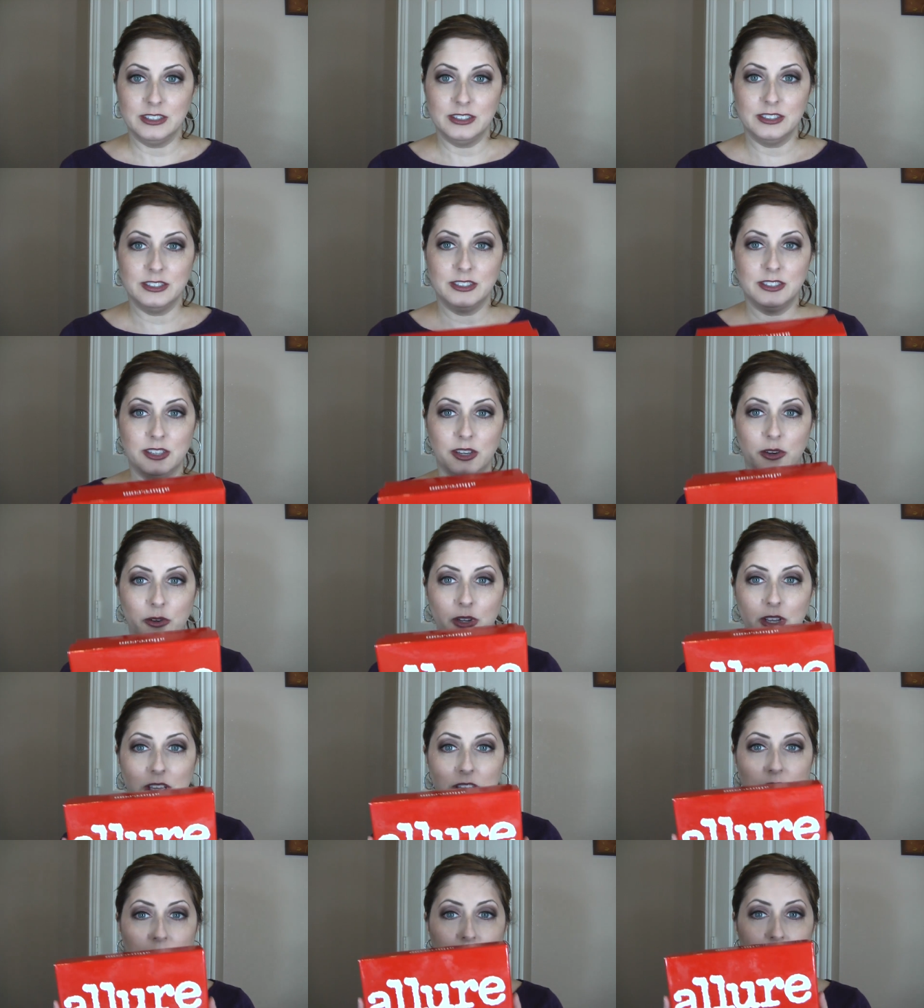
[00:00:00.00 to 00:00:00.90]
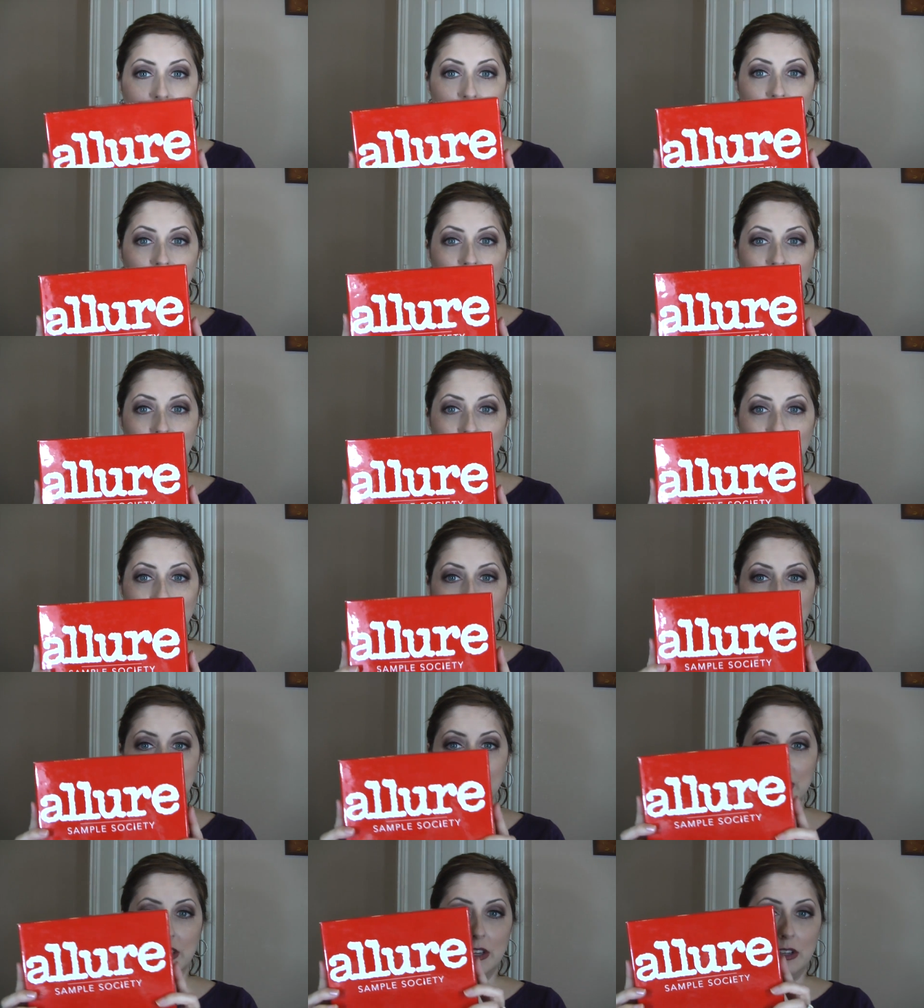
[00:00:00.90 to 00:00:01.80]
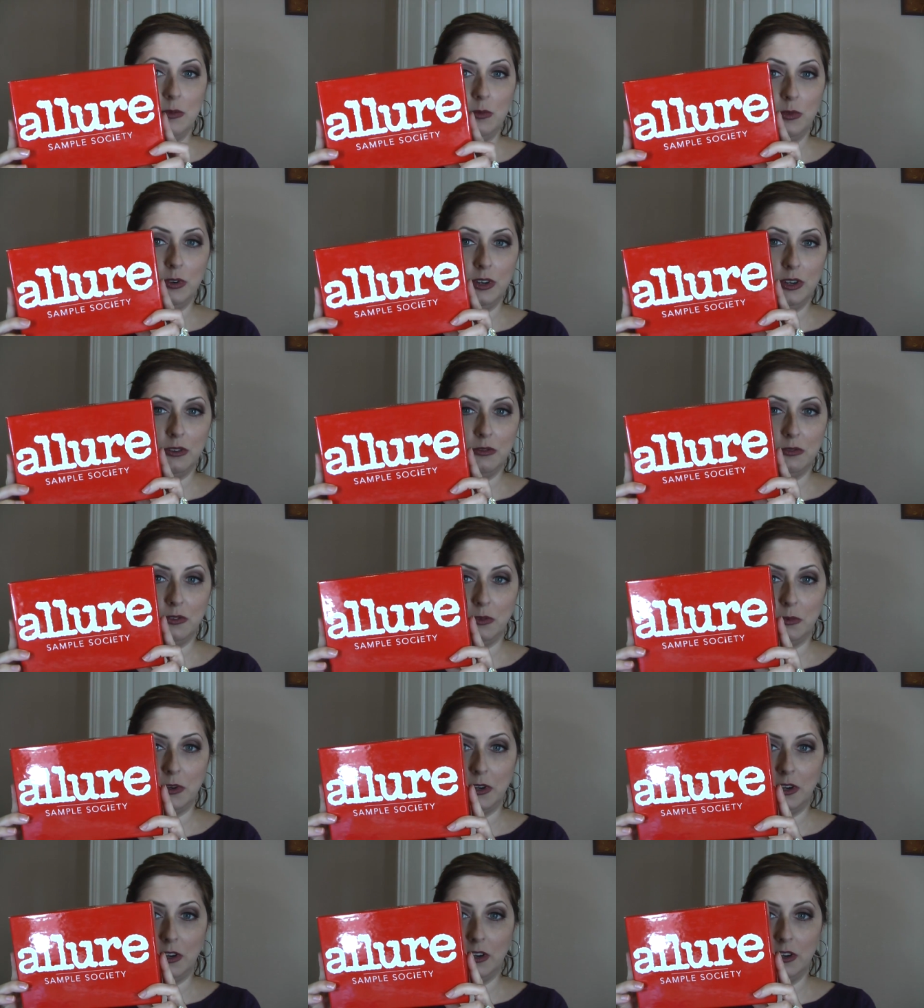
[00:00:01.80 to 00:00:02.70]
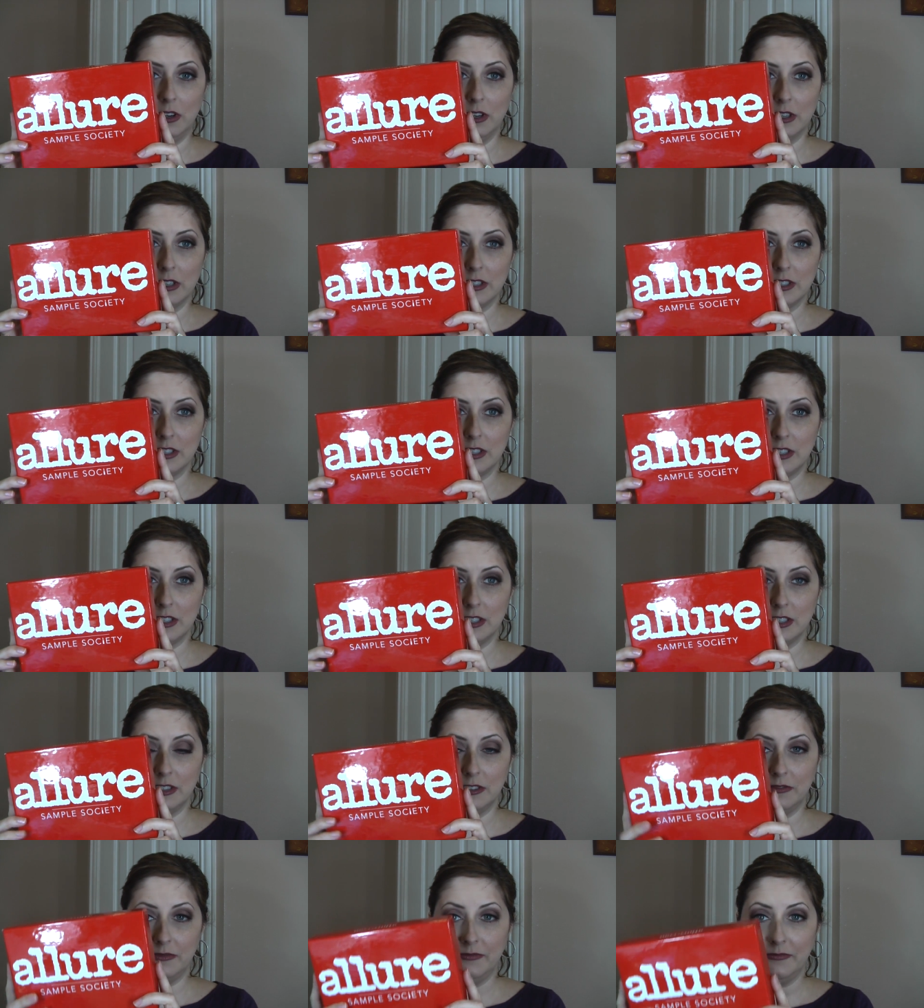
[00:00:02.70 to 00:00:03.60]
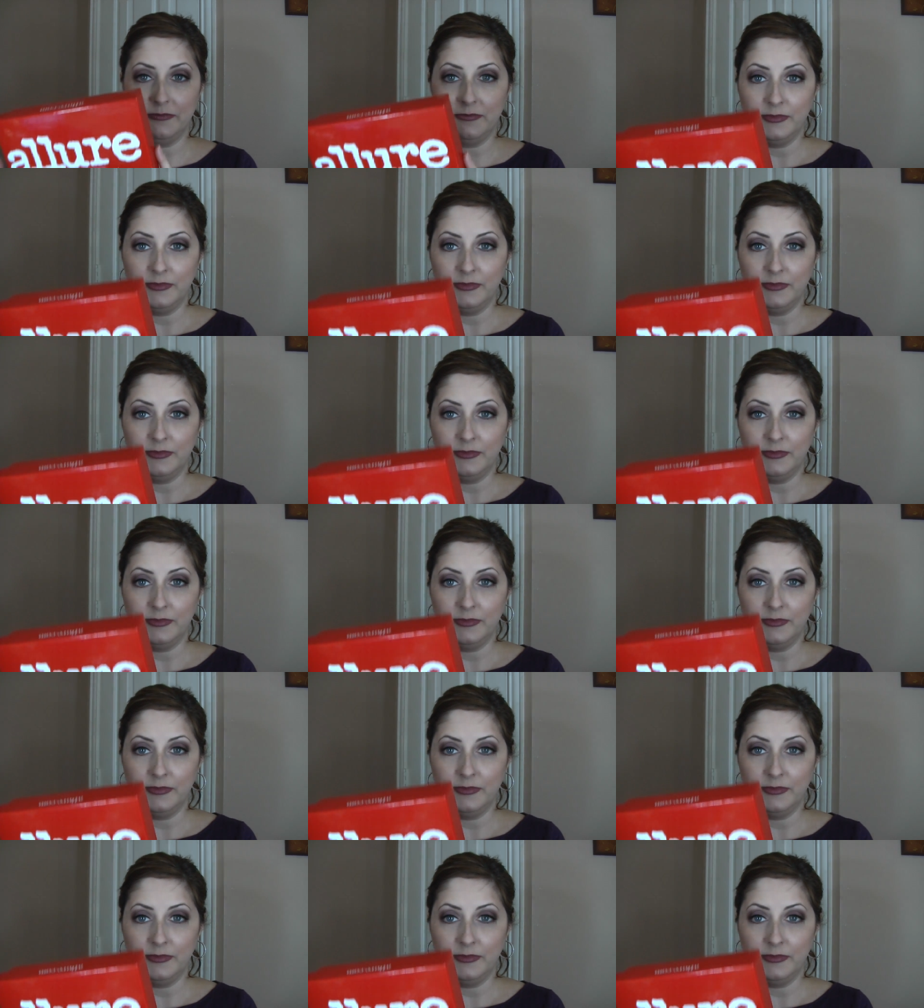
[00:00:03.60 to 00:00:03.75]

So here is the wonderful box.